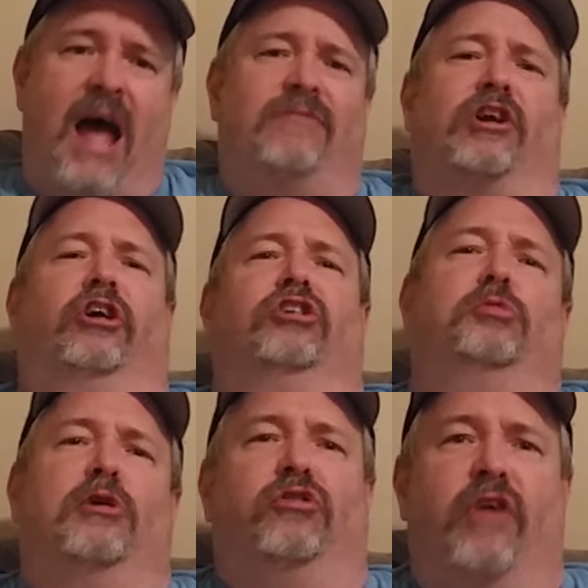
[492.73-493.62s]
I have a
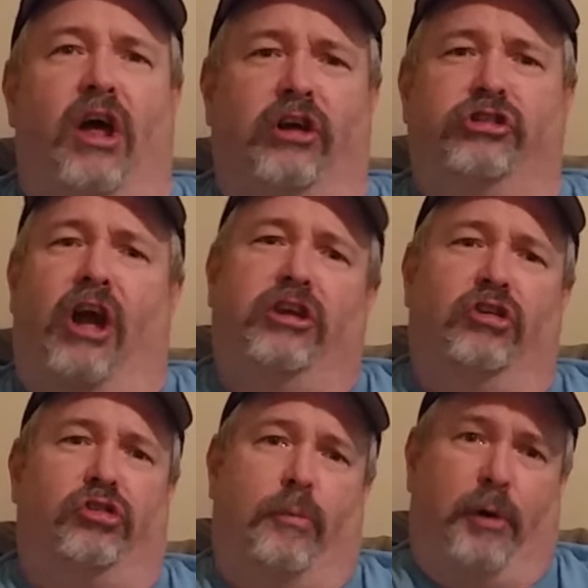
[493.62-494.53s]
Christmas village I
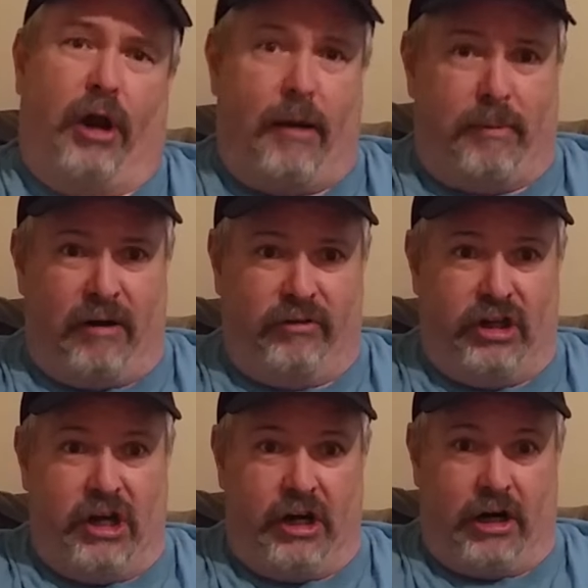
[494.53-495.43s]
used to put up every
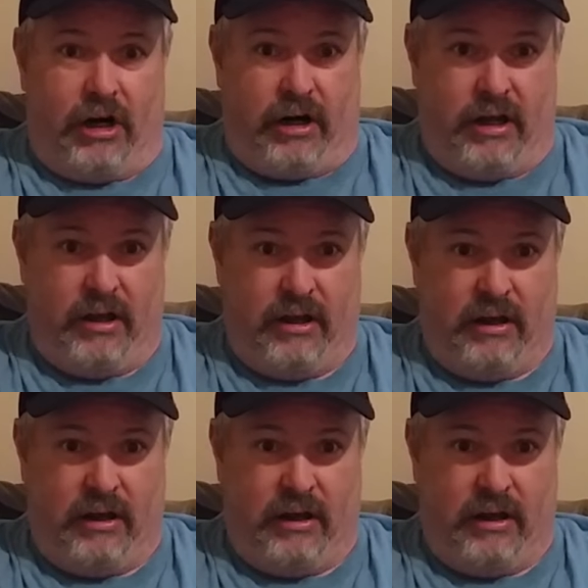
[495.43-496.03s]
year.